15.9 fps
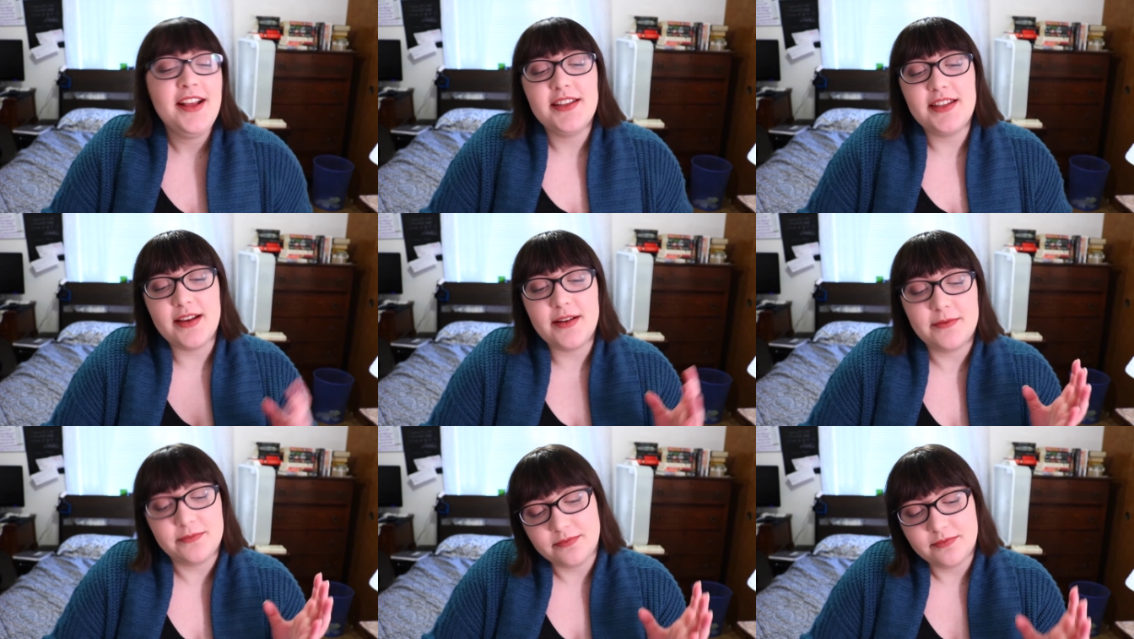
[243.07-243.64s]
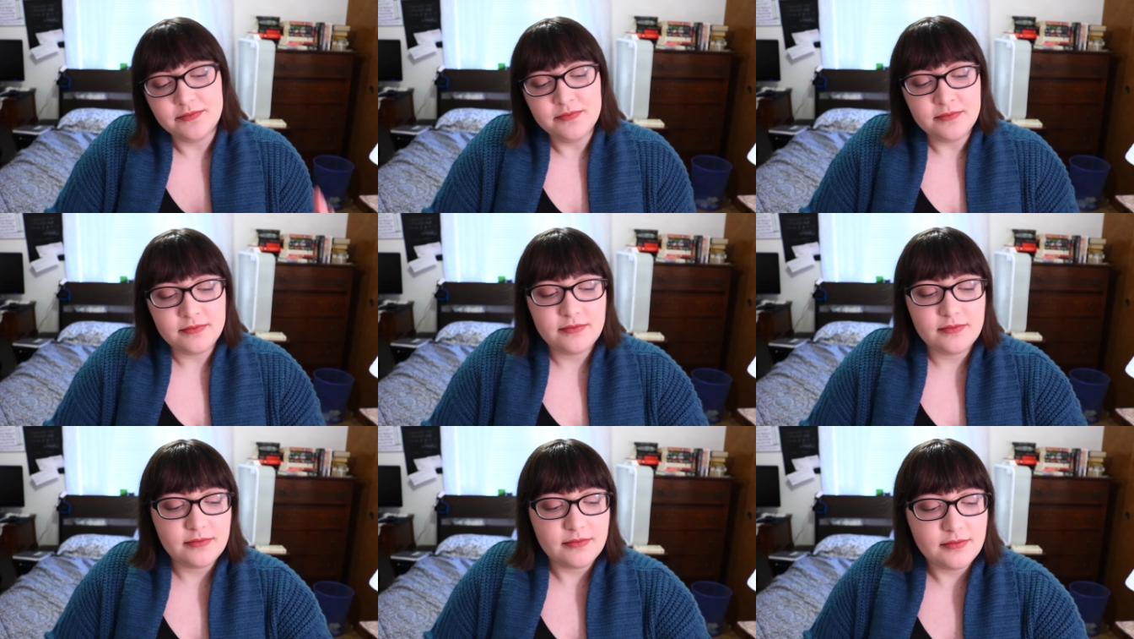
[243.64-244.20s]
So,
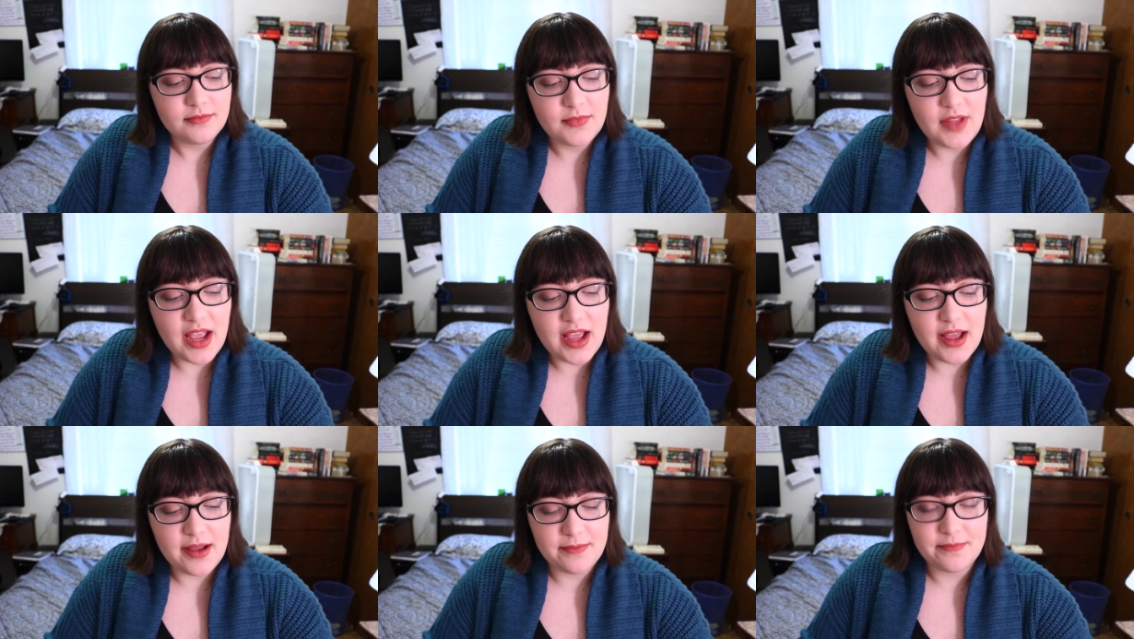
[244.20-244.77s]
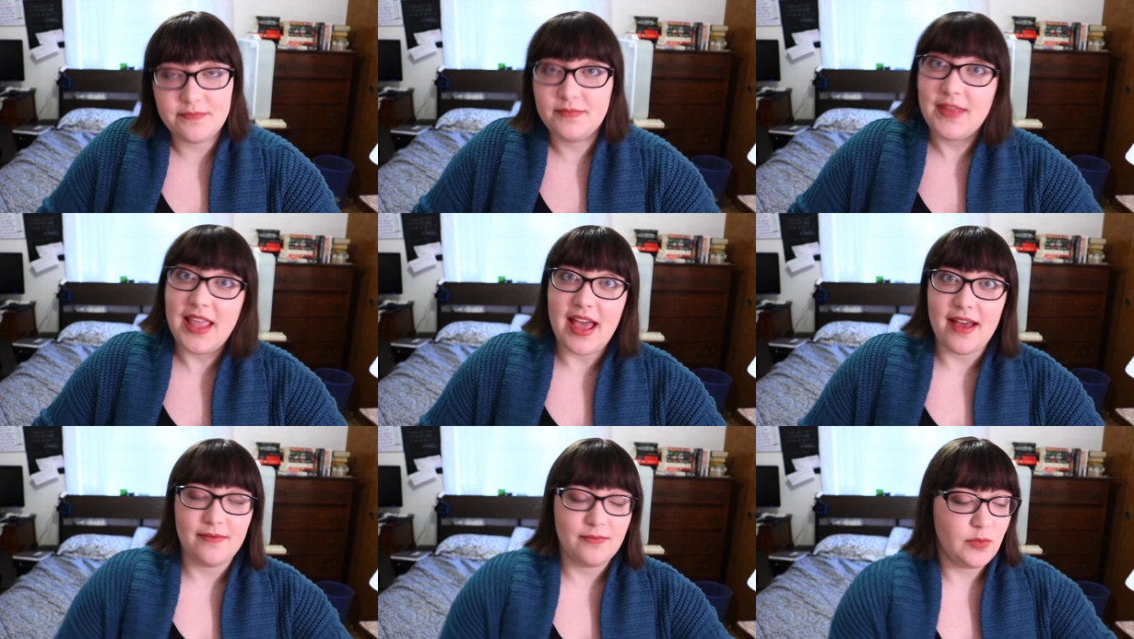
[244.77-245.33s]
um,
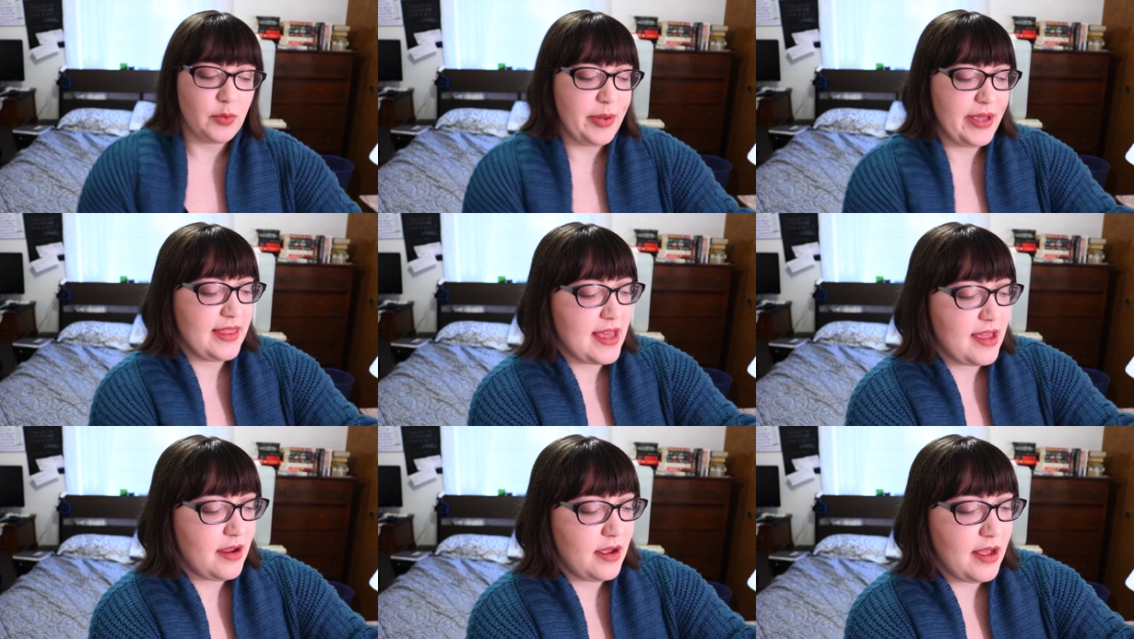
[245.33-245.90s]
yeah, we'll pick that.